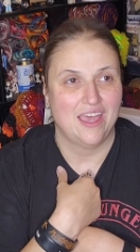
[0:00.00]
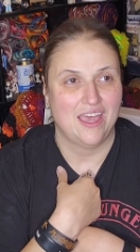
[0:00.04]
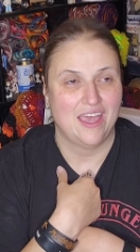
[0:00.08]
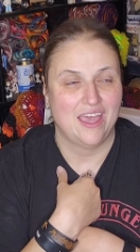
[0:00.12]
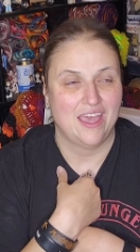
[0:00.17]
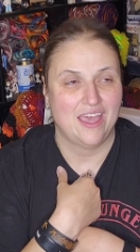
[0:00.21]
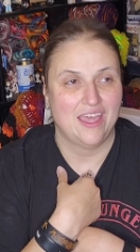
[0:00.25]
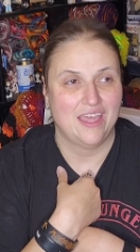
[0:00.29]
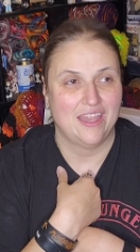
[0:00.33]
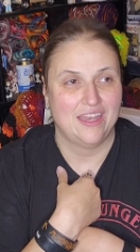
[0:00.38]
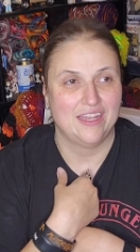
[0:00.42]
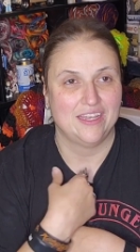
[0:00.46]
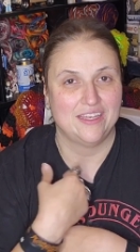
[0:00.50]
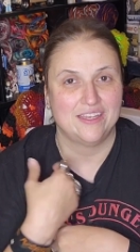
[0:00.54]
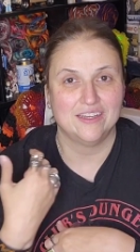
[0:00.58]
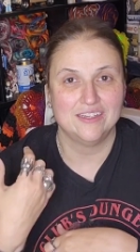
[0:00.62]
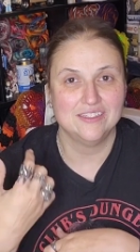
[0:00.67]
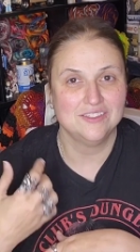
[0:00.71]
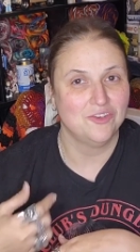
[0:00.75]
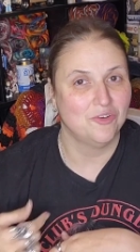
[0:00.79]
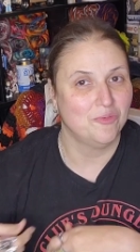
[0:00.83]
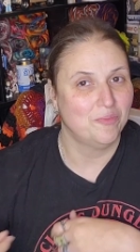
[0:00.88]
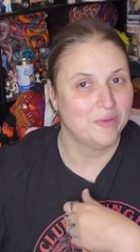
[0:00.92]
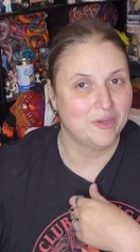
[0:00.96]
And it
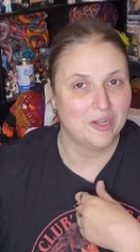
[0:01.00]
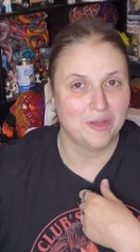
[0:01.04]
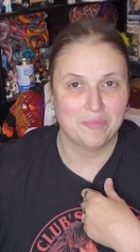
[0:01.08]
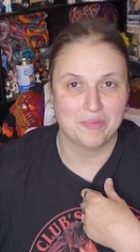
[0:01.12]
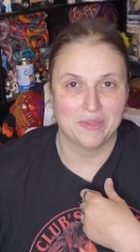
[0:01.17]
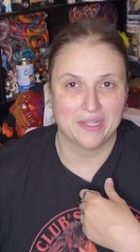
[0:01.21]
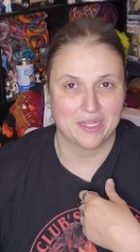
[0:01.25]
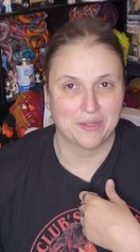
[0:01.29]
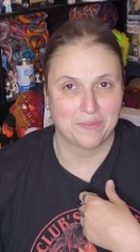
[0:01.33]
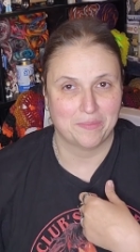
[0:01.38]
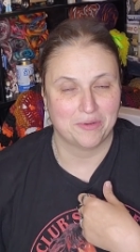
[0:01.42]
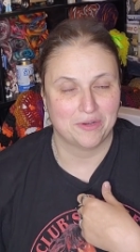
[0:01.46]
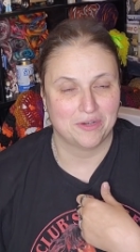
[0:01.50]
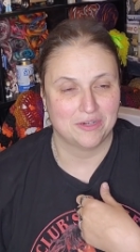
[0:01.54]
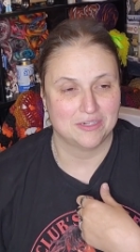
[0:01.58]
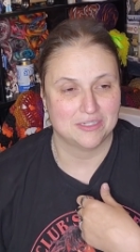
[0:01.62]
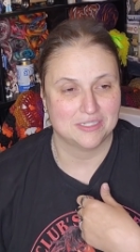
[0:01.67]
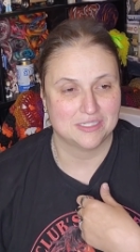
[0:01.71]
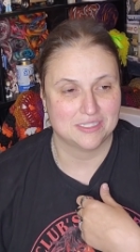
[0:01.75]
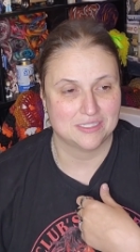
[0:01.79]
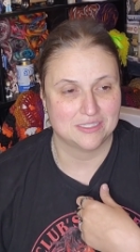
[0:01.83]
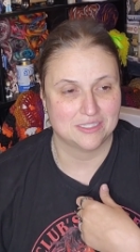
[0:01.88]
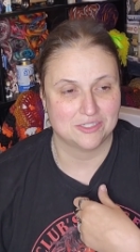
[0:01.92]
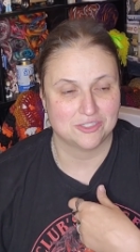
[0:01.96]
does open up like a
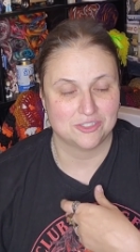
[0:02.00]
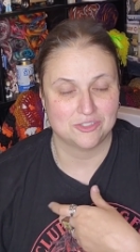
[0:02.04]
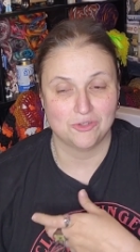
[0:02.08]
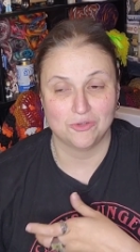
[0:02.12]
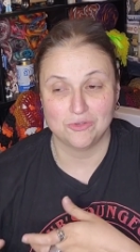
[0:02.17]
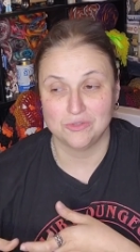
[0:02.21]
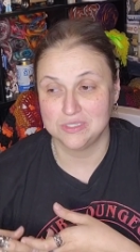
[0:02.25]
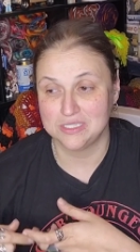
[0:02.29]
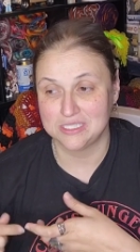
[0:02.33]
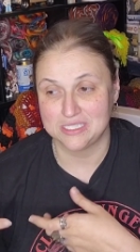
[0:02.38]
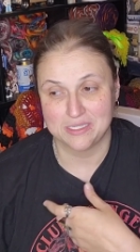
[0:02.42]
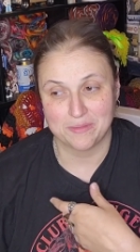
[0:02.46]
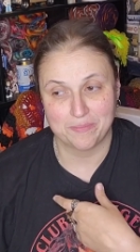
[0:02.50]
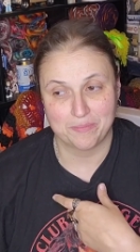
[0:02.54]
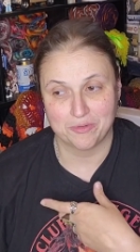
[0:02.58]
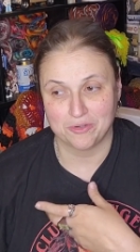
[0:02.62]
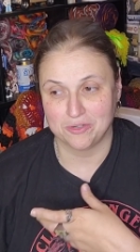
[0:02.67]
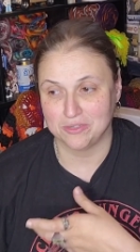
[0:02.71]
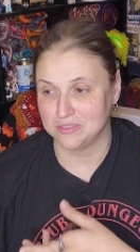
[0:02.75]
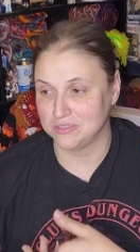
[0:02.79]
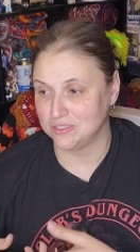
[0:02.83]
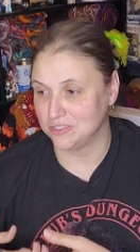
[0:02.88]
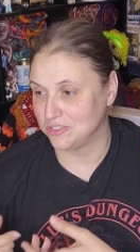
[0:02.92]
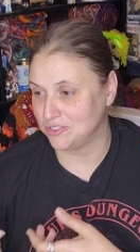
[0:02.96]
purse. There's no
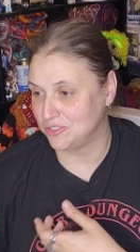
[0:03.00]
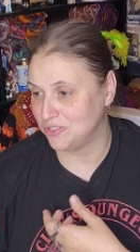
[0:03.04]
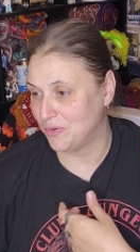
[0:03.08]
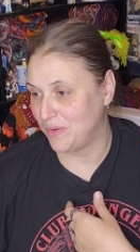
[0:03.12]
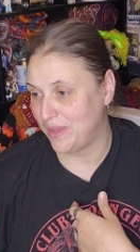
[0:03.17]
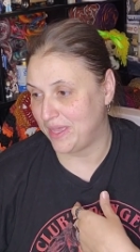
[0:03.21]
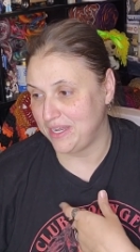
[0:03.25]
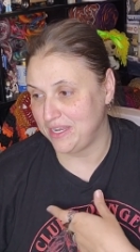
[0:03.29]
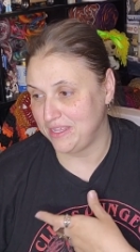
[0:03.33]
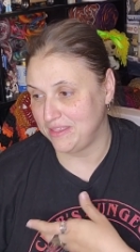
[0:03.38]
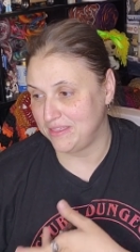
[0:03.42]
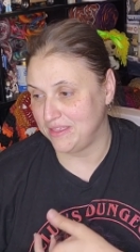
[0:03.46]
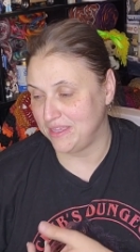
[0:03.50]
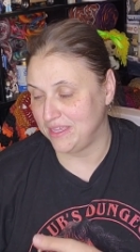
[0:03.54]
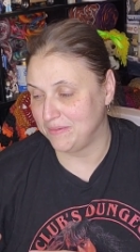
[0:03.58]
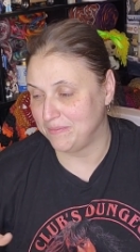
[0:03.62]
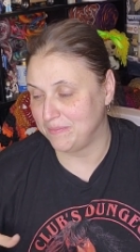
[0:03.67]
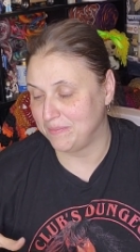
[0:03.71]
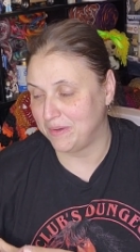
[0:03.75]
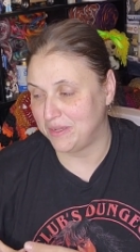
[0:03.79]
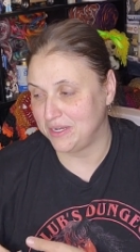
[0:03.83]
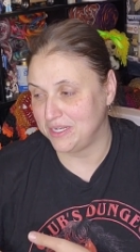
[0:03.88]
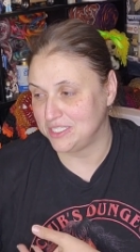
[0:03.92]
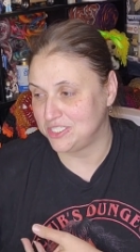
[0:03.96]
zipper, there's no anything,
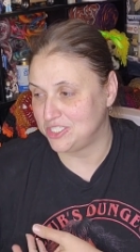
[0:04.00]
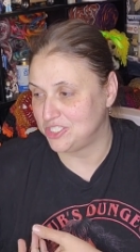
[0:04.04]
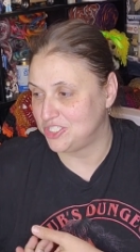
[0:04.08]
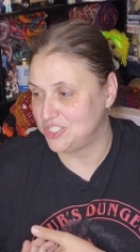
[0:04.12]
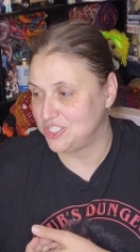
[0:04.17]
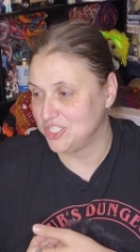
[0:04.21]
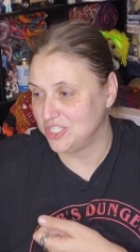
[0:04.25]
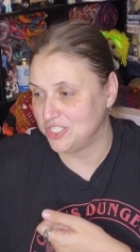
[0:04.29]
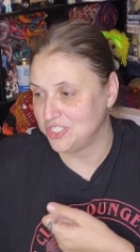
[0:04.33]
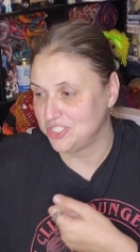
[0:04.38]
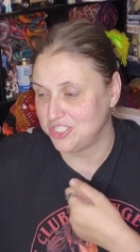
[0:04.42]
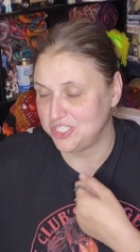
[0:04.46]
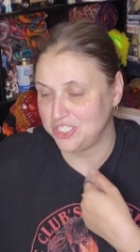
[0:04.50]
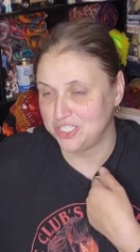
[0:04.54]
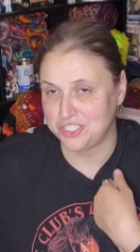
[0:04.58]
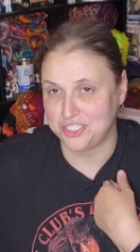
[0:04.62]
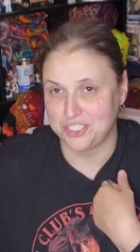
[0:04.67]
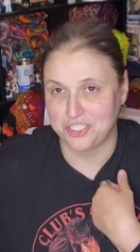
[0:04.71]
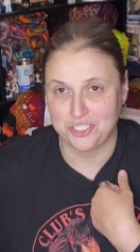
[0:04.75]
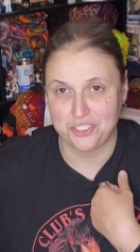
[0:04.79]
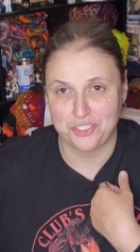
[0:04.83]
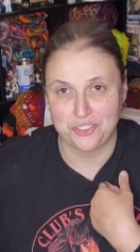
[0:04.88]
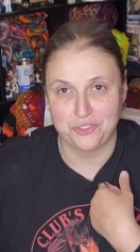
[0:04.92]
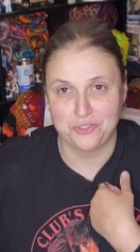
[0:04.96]
but it's just, it's
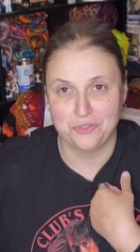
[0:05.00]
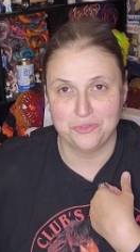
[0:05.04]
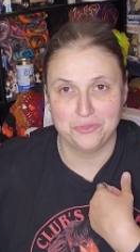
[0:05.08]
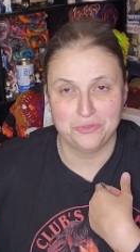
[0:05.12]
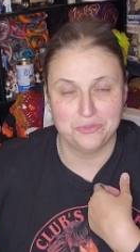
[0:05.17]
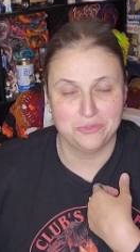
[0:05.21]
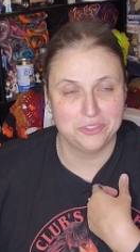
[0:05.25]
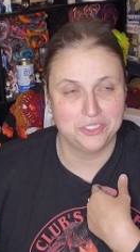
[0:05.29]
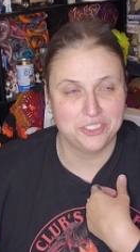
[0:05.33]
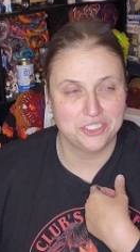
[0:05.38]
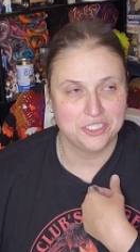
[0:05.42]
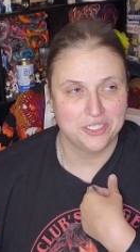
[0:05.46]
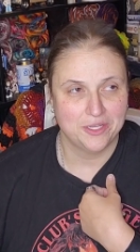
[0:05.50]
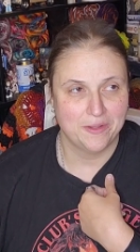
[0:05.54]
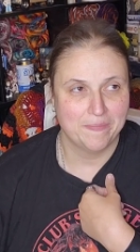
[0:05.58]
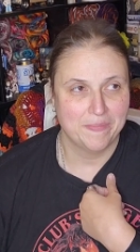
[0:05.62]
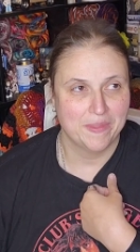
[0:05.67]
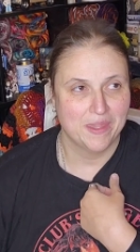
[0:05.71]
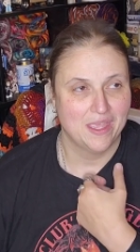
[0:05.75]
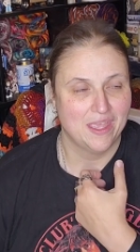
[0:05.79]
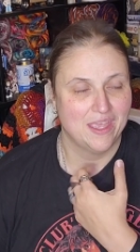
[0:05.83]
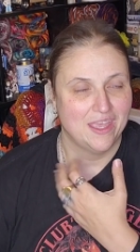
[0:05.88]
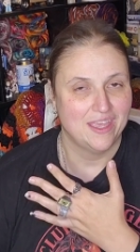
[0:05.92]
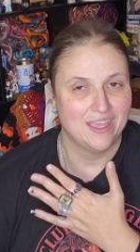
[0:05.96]
huge.
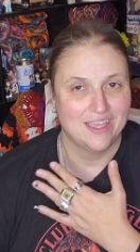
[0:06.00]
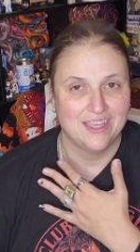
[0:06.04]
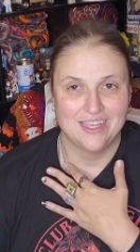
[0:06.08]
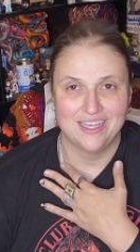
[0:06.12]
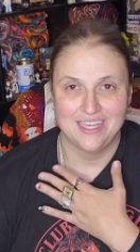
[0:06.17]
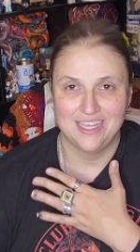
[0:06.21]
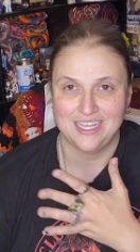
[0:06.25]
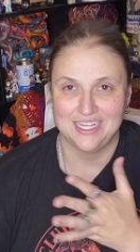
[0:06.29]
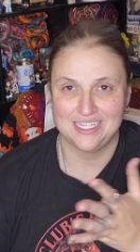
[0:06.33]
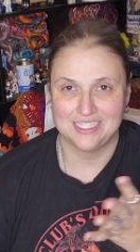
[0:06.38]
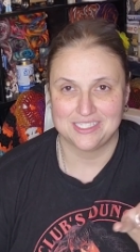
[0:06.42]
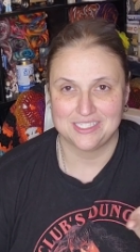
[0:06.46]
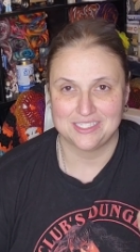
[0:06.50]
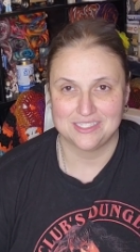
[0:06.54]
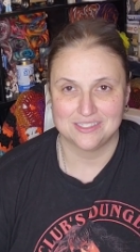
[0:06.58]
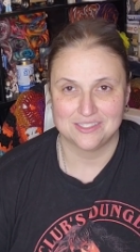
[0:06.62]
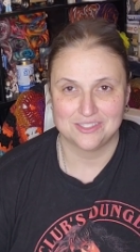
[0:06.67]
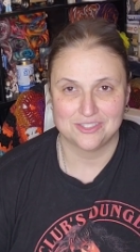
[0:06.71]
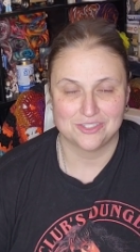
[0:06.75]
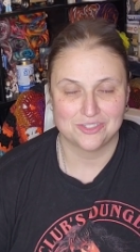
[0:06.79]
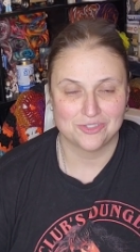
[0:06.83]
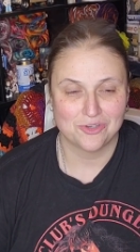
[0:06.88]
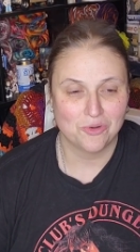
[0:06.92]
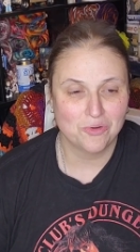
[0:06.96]
It's
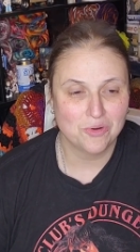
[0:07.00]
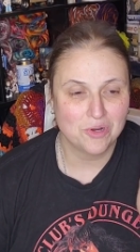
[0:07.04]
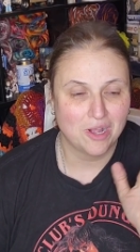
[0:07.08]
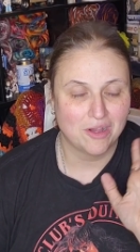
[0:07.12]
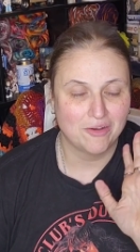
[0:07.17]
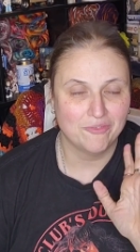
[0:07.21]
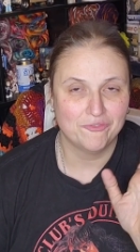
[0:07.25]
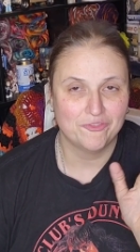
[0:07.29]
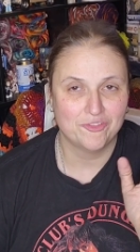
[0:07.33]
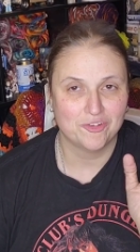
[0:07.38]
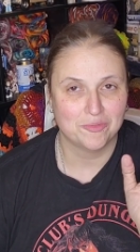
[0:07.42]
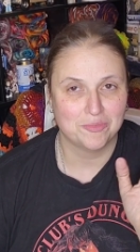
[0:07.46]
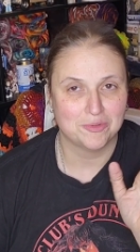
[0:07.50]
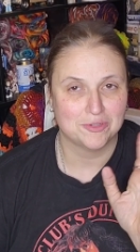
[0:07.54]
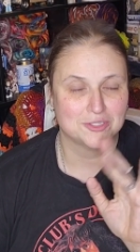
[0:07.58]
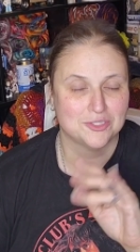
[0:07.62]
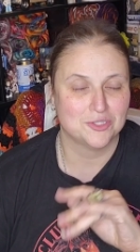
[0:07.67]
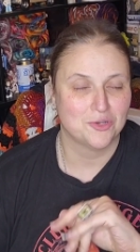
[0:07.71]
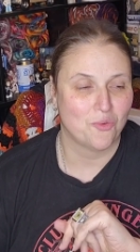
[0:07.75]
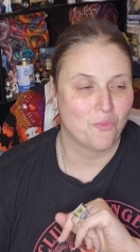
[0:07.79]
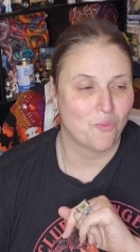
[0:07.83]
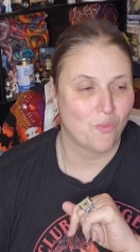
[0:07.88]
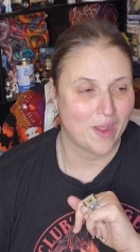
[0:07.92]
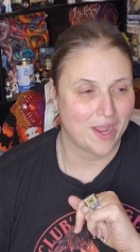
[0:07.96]
so comfortable
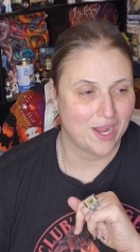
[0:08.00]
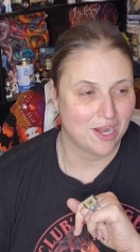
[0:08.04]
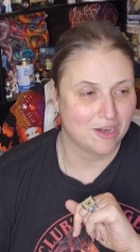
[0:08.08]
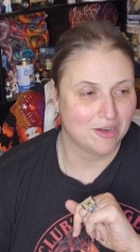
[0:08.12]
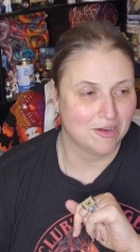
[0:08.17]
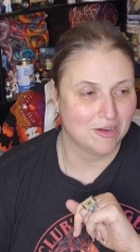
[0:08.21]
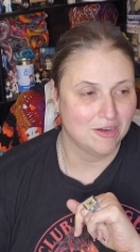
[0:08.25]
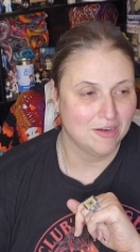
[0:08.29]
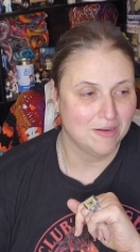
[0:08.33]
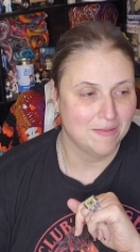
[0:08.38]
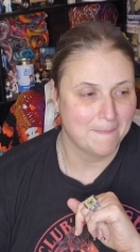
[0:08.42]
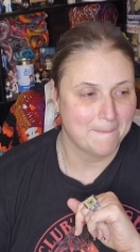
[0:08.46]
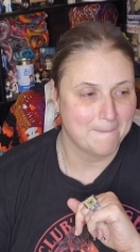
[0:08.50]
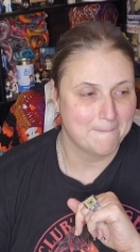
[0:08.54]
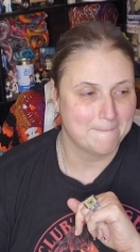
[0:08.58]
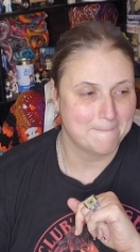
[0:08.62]
to wear.